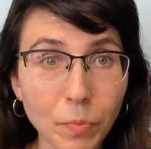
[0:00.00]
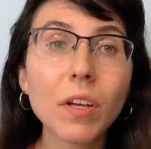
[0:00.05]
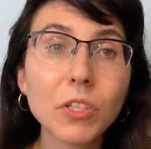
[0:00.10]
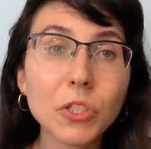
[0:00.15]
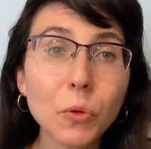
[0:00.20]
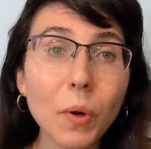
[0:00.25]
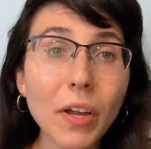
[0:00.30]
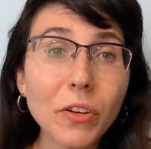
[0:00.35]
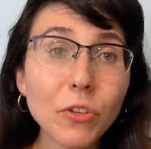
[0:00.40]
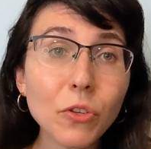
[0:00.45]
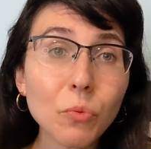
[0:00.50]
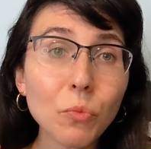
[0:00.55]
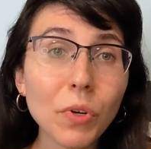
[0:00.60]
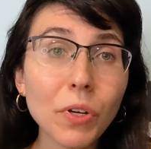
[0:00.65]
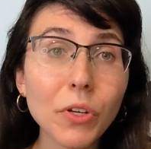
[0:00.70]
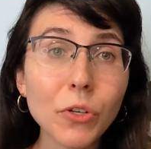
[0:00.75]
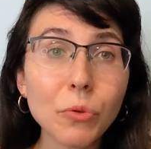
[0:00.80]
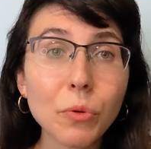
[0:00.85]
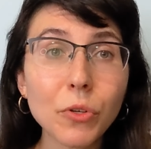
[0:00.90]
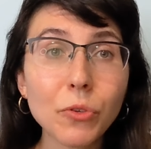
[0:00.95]
So I just
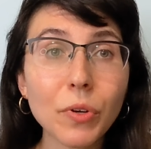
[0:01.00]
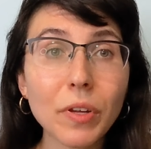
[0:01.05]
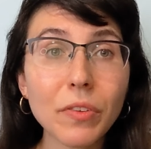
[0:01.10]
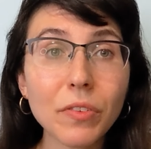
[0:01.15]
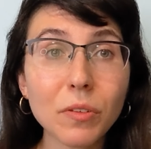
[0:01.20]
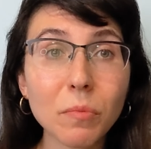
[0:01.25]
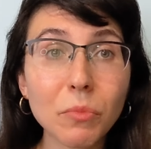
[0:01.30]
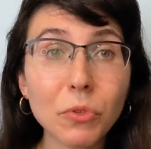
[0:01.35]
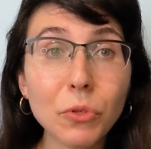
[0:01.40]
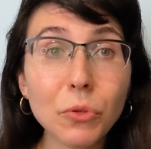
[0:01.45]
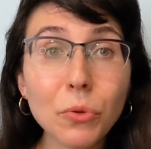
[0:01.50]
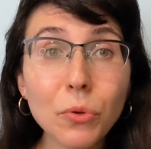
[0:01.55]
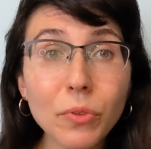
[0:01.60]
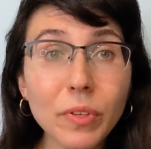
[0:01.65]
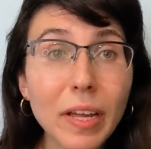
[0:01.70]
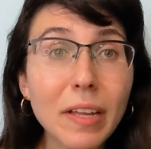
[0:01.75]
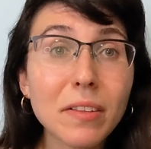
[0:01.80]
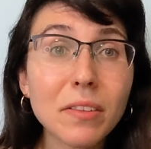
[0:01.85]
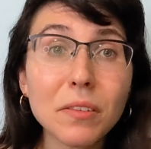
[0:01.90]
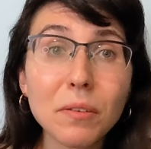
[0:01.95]
wanted to address some do's
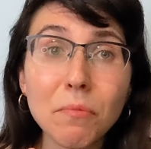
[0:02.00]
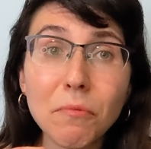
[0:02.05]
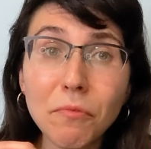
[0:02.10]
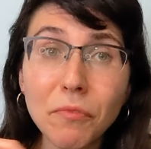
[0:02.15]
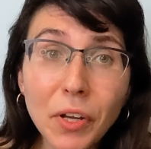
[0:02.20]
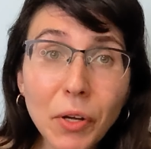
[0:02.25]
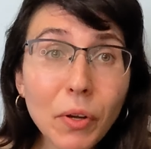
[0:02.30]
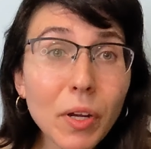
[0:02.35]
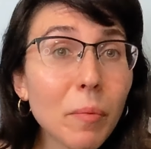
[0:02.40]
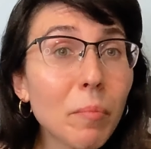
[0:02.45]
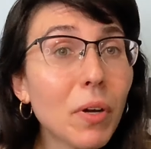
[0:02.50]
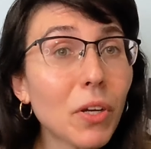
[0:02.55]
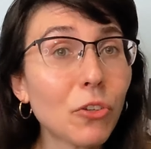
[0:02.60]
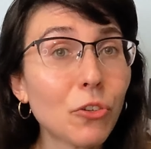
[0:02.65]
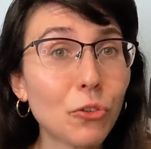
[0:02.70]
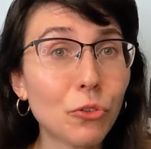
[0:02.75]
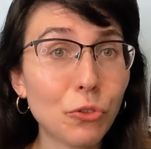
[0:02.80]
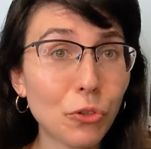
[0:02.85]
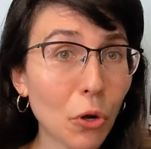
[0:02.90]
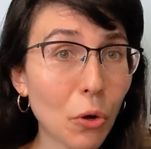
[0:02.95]
and some very
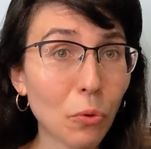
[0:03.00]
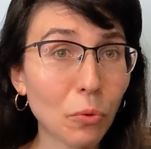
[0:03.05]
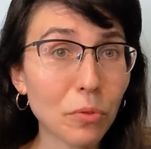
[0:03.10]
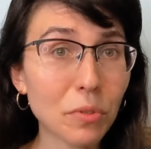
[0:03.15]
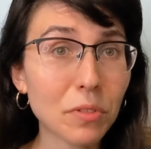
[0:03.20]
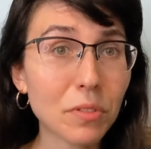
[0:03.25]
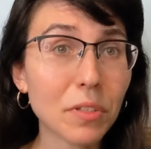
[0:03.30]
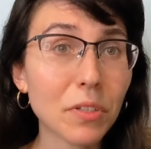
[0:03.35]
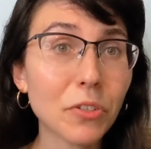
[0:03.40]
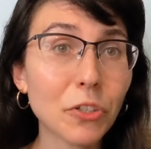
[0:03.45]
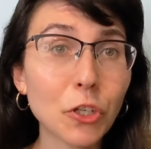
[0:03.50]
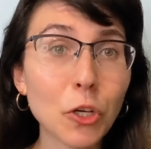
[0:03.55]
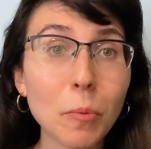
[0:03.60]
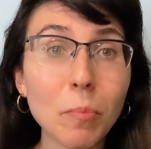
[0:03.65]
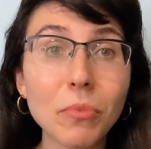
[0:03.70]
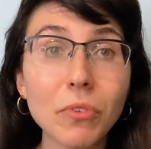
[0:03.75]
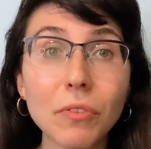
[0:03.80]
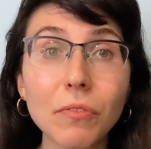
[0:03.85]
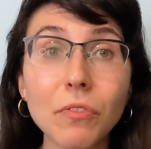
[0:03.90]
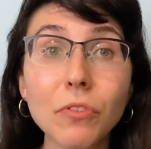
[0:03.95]
much don'ts in
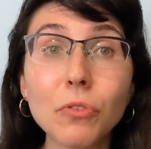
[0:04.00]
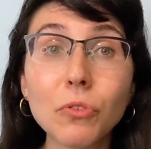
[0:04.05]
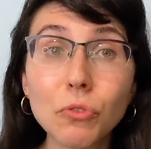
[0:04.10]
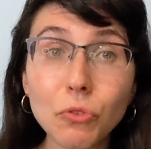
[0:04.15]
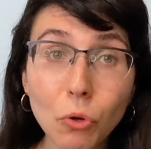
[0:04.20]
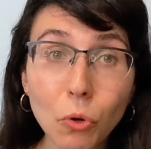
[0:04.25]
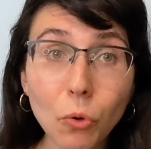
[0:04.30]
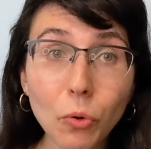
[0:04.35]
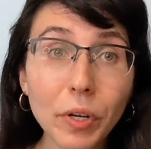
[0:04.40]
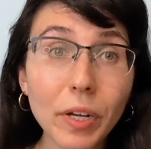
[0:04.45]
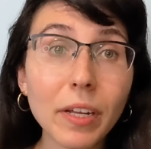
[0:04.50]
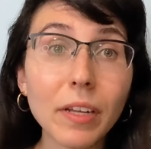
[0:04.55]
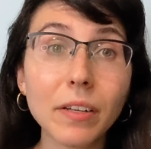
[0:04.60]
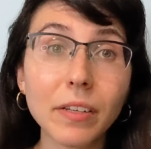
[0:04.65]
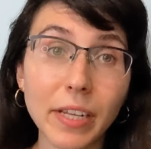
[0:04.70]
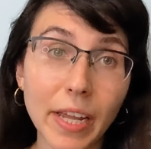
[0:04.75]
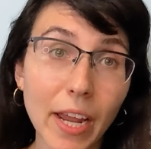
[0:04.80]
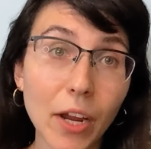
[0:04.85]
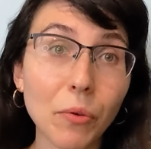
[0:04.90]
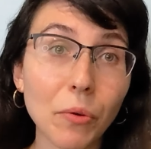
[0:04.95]
terms of storing
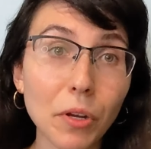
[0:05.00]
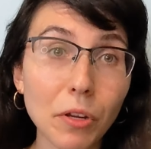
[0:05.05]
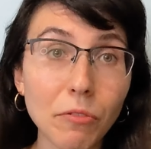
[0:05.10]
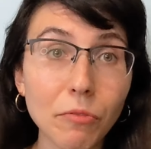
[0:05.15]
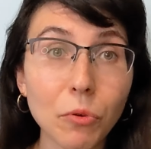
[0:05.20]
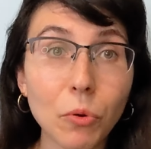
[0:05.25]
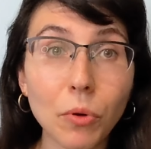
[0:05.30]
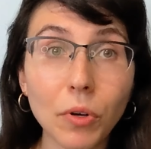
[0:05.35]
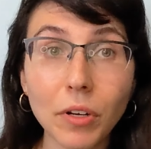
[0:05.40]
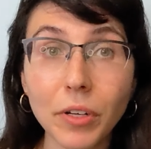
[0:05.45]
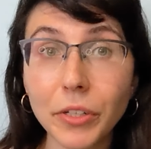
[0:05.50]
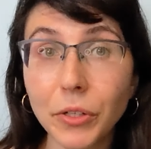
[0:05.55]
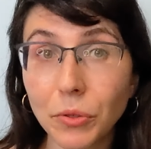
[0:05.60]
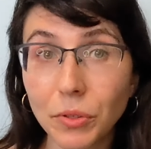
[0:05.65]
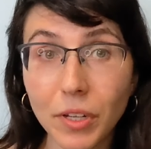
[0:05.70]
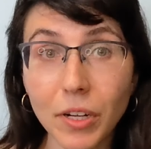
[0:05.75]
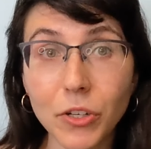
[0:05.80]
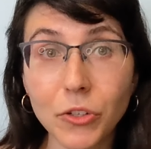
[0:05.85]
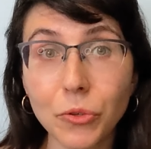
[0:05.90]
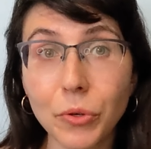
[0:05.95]
and caring for your
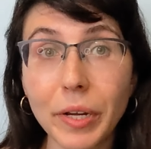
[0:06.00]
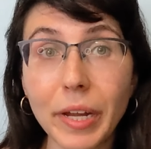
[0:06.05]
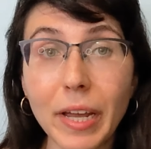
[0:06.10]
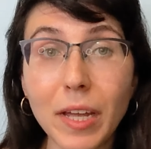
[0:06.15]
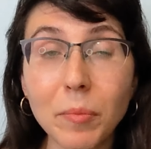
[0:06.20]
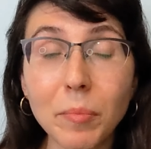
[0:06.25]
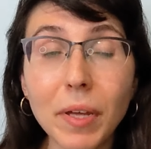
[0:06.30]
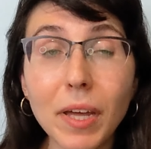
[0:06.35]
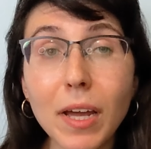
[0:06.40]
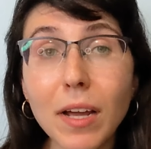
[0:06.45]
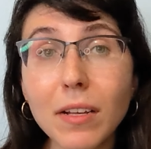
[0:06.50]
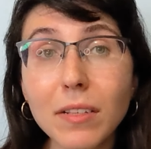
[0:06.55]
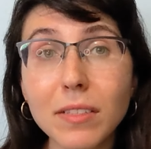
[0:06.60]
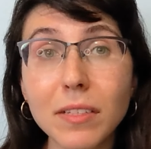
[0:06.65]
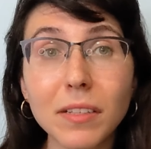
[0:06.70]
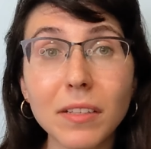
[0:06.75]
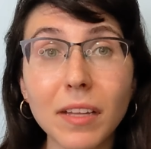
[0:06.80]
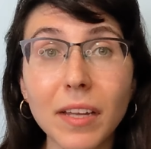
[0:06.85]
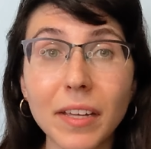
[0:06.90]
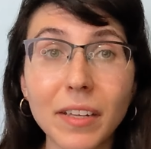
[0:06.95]
luxury handbags
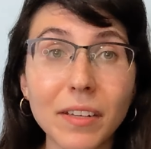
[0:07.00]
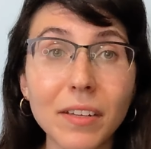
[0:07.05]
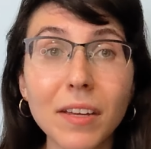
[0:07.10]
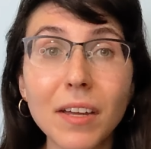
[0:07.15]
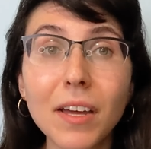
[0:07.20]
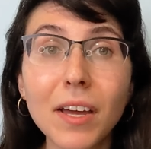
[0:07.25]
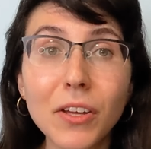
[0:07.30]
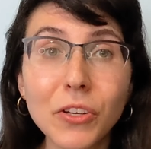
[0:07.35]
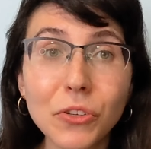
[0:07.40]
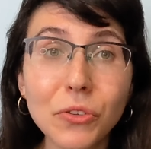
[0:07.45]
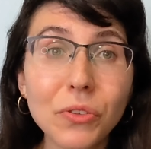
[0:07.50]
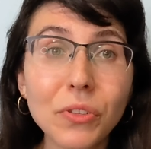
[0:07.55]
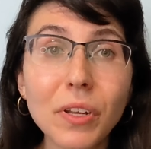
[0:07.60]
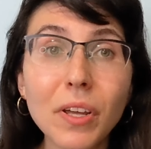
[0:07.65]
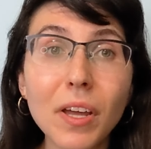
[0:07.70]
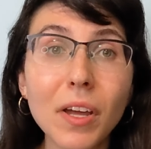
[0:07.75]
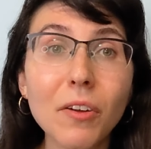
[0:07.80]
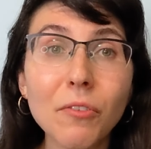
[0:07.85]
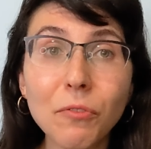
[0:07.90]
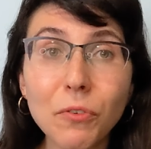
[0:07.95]
and like just
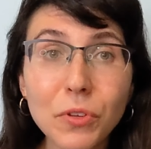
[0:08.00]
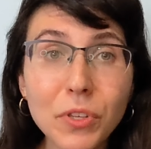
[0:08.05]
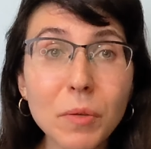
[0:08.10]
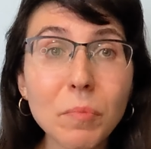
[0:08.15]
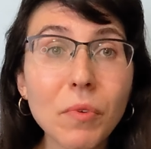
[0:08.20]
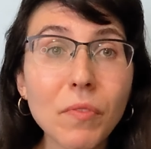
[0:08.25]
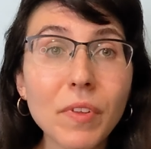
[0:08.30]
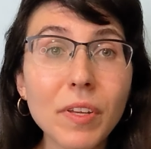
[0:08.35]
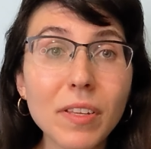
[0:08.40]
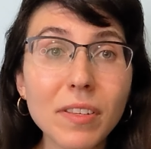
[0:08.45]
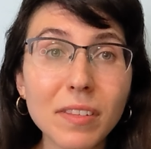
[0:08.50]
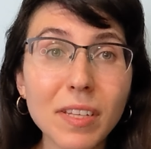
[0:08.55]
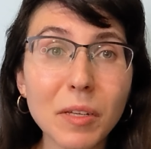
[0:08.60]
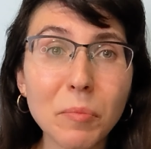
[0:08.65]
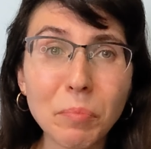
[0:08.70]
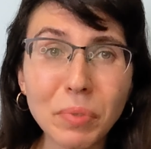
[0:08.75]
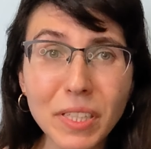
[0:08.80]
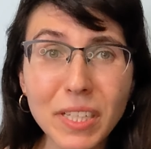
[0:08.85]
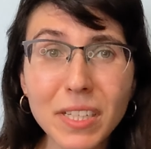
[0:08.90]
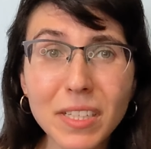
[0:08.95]
for some of these,
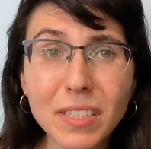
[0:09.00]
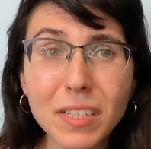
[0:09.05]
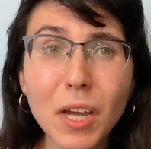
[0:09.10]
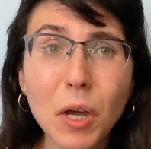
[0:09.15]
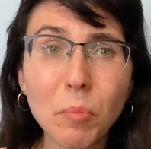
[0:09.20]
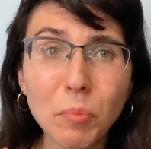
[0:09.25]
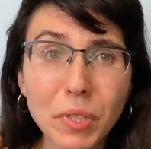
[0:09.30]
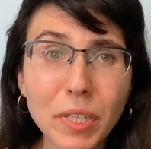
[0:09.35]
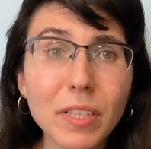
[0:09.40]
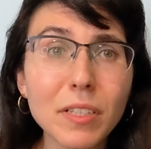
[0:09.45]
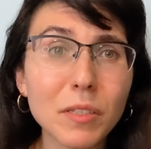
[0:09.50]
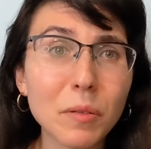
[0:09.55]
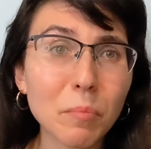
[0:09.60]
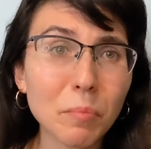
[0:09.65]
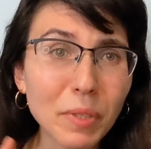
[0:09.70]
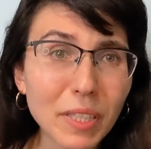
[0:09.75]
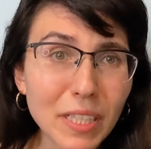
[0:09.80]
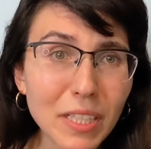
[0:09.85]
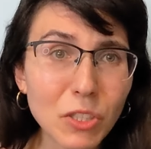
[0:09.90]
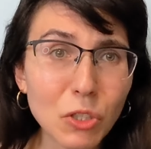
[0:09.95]
like please, please,
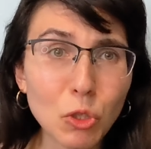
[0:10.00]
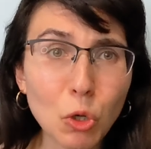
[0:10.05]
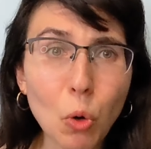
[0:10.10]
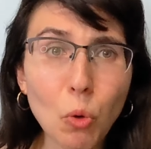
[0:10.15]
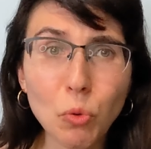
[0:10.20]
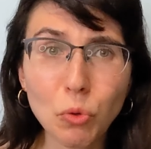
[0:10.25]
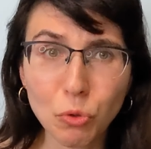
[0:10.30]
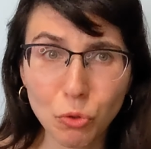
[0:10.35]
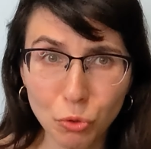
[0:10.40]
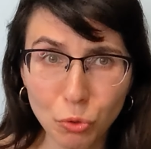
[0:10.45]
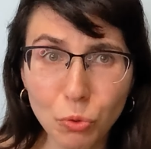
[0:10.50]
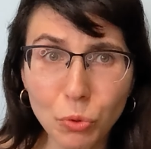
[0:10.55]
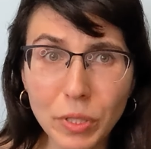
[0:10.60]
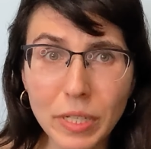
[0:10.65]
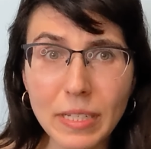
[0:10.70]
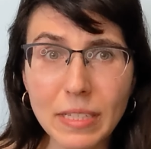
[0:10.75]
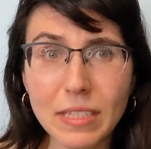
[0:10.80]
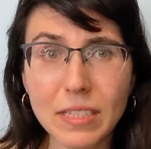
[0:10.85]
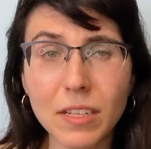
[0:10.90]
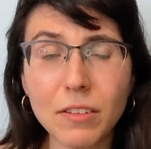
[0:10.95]
please don't do
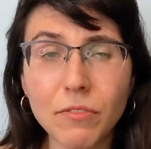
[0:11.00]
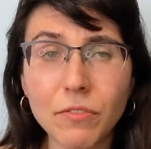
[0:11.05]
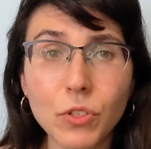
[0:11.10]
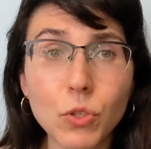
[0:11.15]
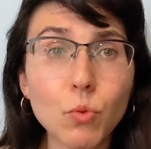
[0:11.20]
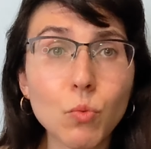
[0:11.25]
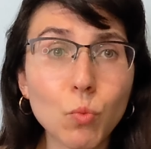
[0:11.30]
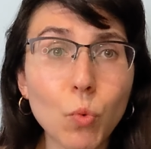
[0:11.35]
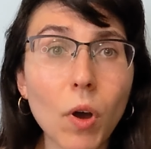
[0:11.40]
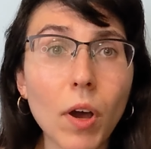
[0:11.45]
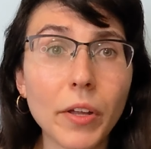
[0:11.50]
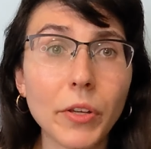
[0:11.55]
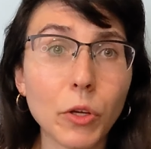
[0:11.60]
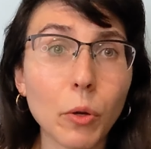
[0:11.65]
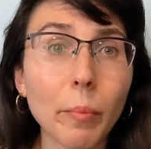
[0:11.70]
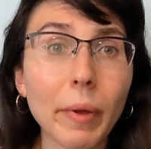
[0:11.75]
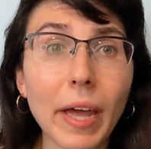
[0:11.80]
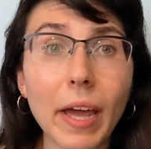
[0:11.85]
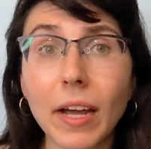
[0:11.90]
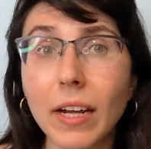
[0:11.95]
this if you want your
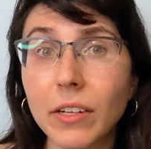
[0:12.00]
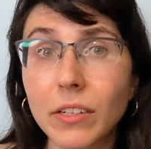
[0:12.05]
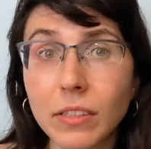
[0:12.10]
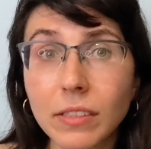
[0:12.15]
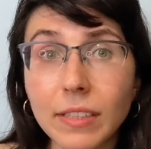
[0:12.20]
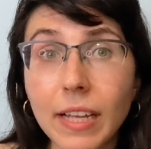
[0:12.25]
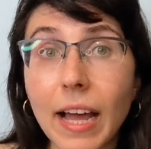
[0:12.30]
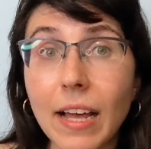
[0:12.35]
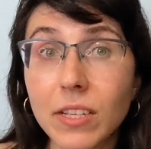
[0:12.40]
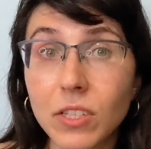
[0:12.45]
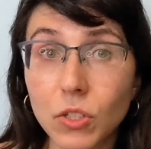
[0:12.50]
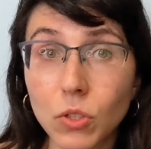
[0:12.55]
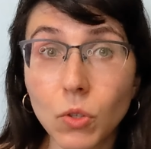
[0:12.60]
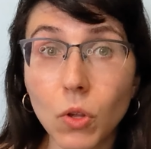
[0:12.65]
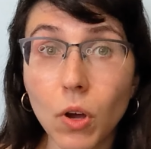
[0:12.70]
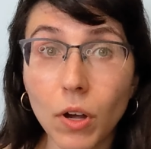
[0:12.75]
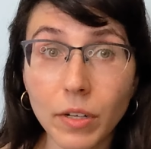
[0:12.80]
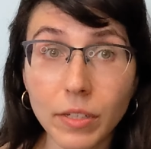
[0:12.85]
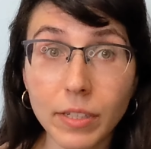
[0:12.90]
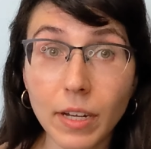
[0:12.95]
bag to last a
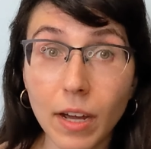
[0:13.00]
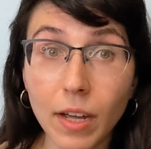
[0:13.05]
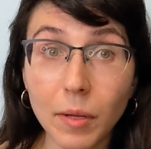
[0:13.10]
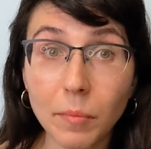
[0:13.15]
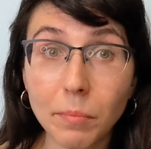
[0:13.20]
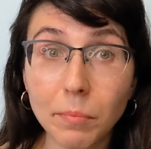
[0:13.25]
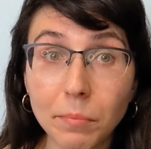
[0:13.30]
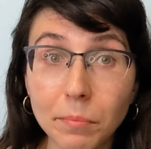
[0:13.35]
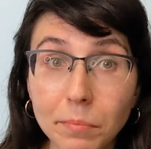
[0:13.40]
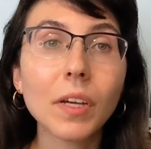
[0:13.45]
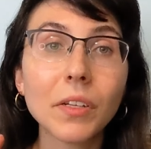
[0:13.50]
long time.